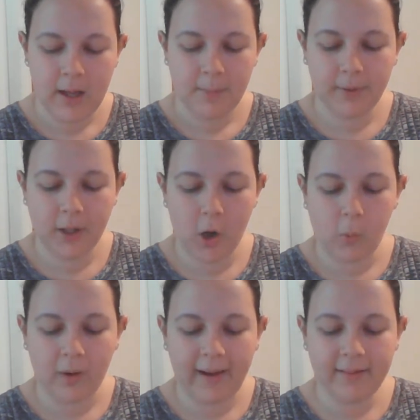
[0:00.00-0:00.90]
Below
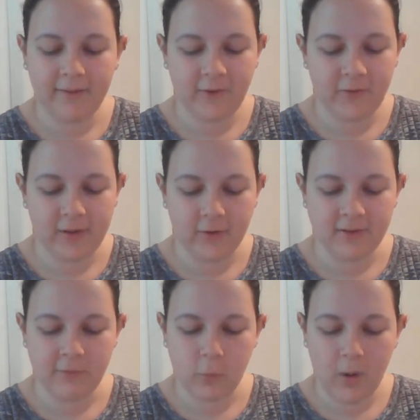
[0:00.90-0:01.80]
were endless fields
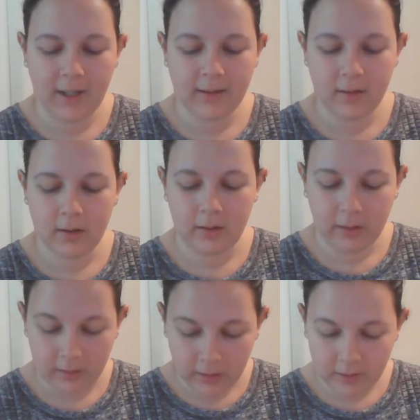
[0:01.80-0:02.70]
of white,
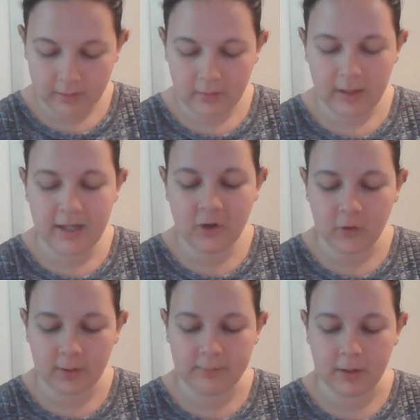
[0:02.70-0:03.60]

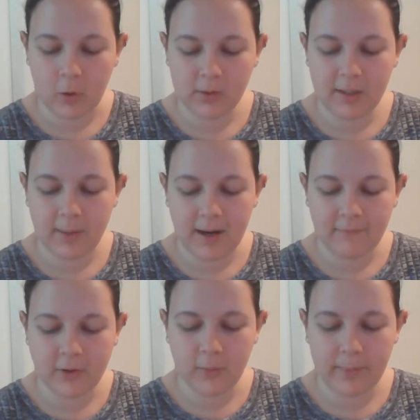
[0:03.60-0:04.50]
uninterrupted only by a
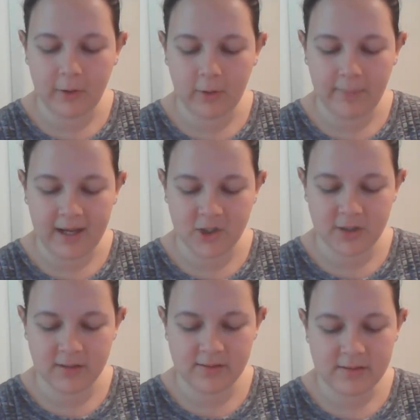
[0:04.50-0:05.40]
few barren
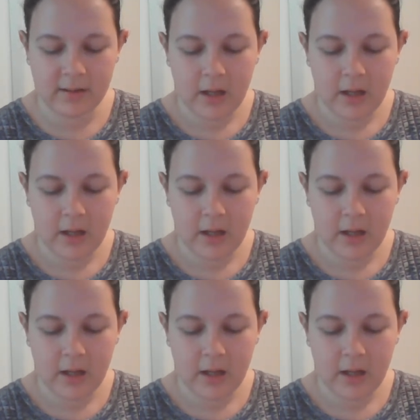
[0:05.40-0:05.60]
patches.